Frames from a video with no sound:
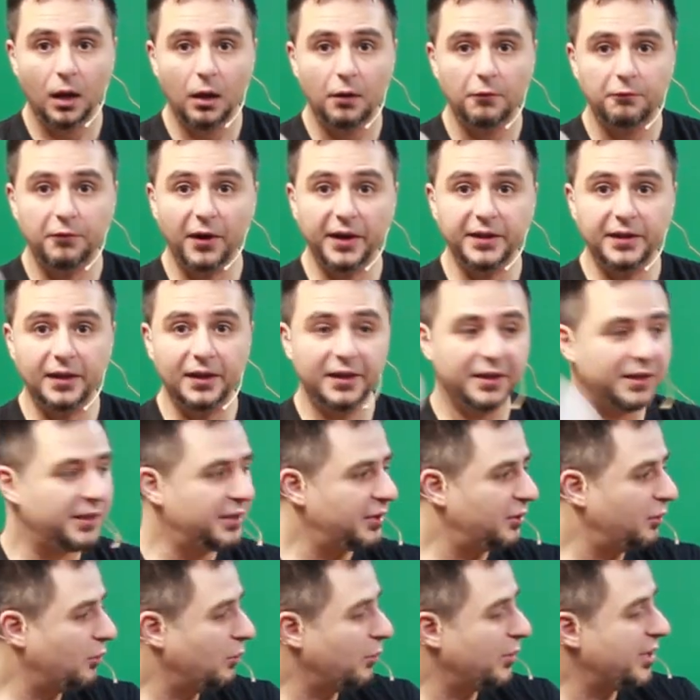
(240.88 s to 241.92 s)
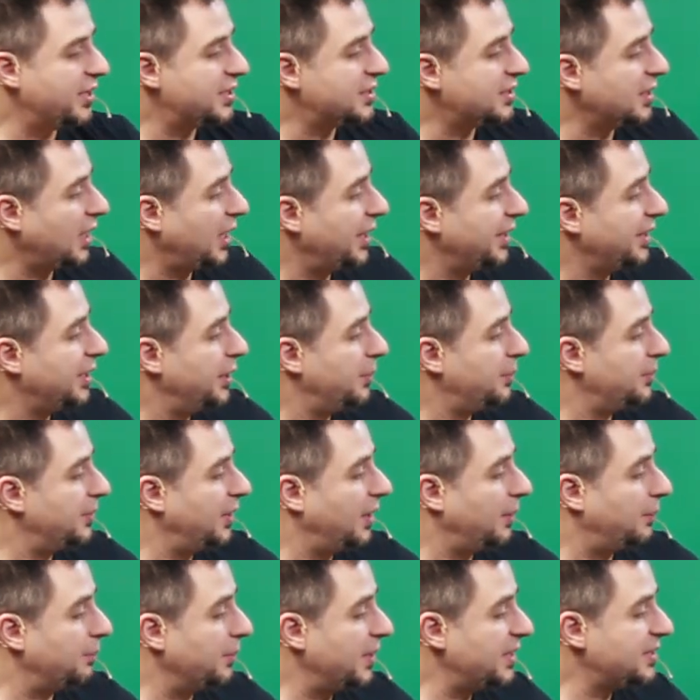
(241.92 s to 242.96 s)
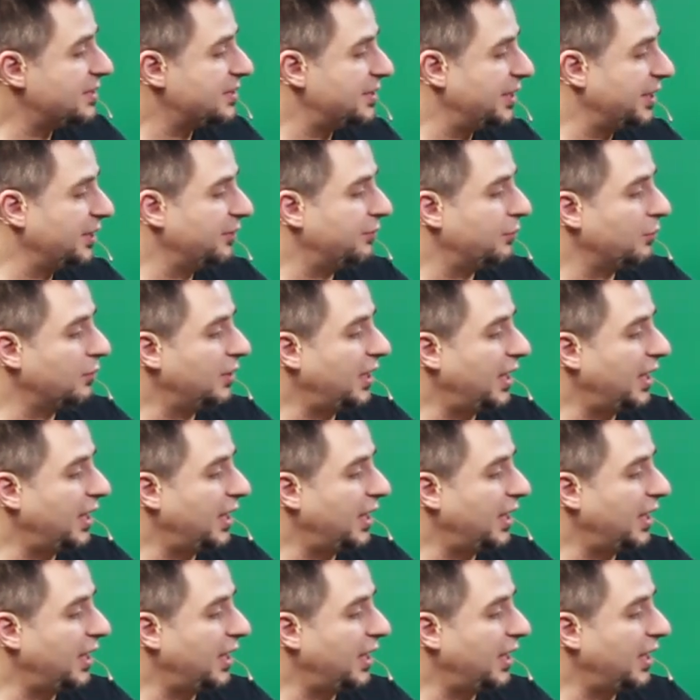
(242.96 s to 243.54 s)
Finally, always I keep the best thing for